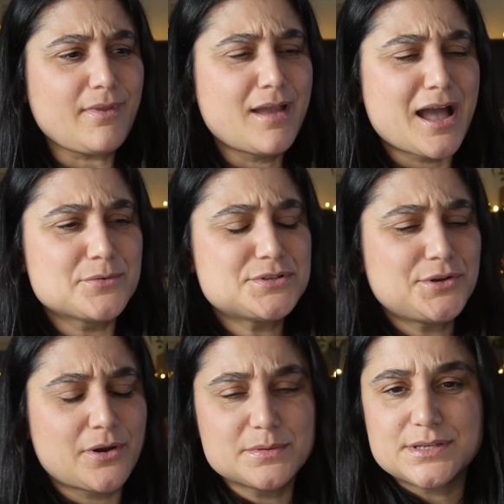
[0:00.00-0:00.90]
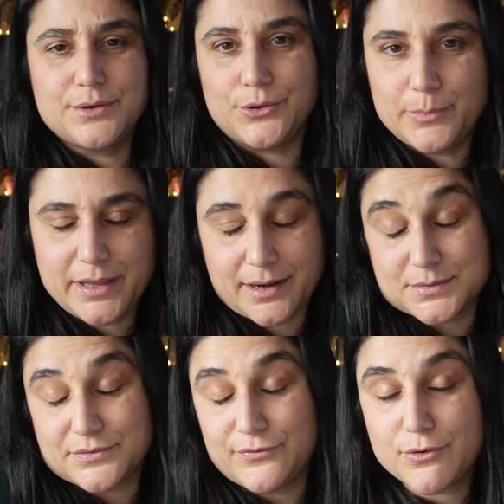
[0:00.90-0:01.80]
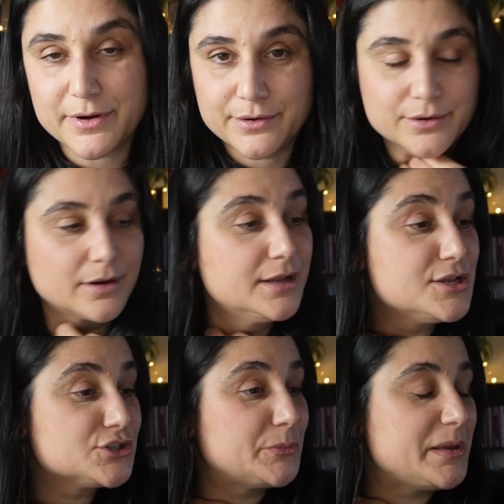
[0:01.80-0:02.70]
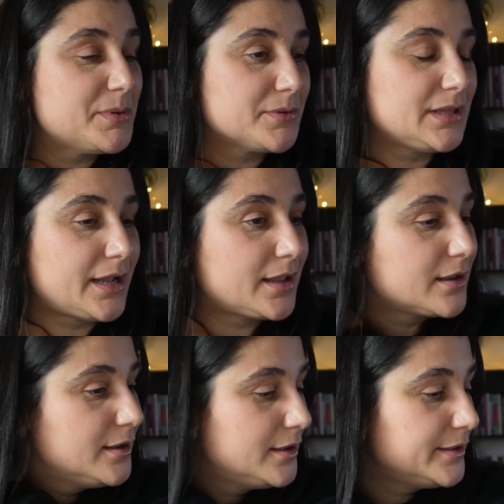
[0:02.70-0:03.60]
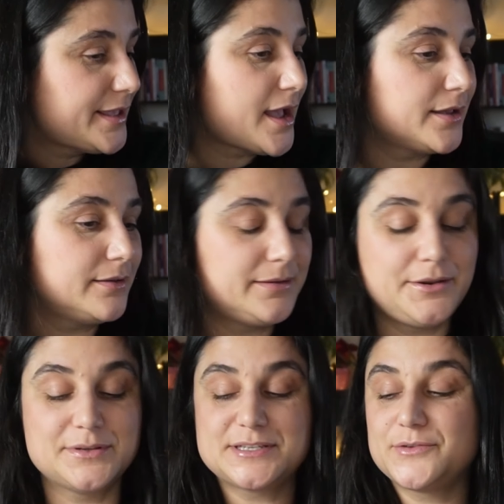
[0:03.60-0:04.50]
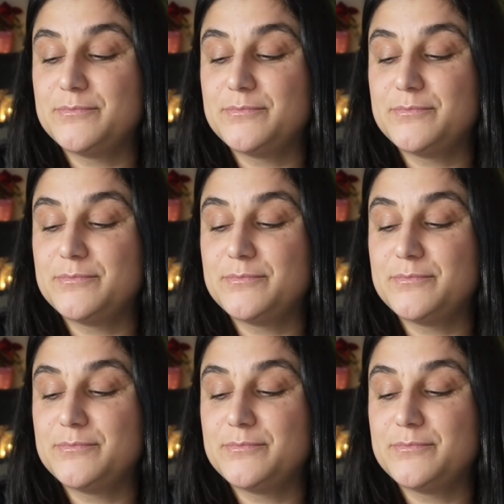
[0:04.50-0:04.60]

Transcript: I was a newbie and I was a foreigner. So people were like, yeah, instead of